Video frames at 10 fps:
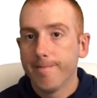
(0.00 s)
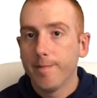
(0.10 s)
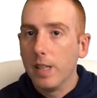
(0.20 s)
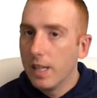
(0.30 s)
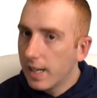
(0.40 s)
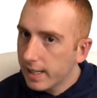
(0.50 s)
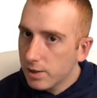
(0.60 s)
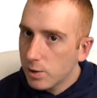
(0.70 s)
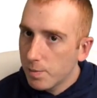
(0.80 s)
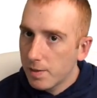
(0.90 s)
not
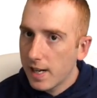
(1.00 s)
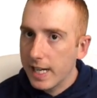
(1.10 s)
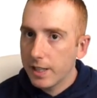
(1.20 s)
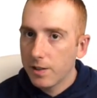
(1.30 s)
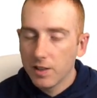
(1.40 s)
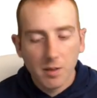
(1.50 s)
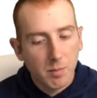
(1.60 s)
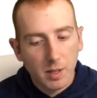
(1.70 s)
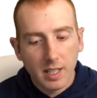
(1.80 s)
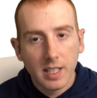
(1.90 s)
super
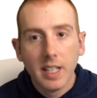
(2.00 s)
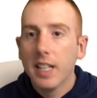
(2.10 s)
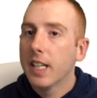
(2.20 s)
accurate, but